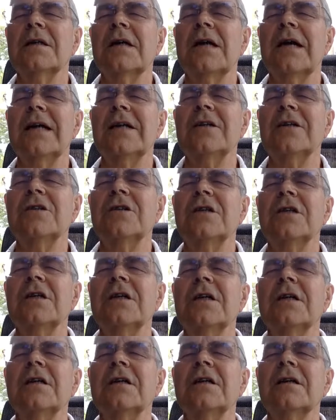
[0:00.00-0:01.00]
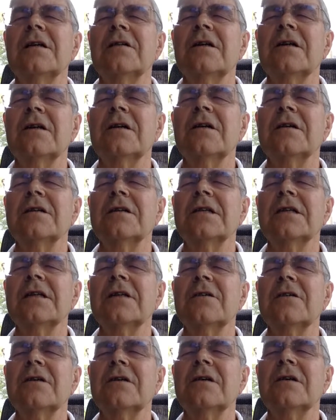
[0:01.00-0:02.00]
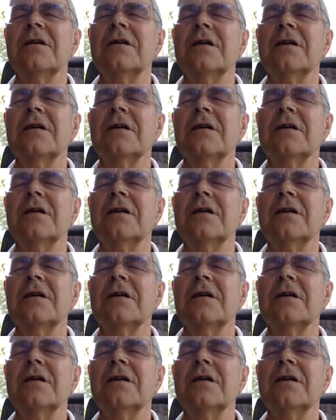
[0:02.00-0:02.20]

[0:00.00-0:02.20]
energy in the heart area.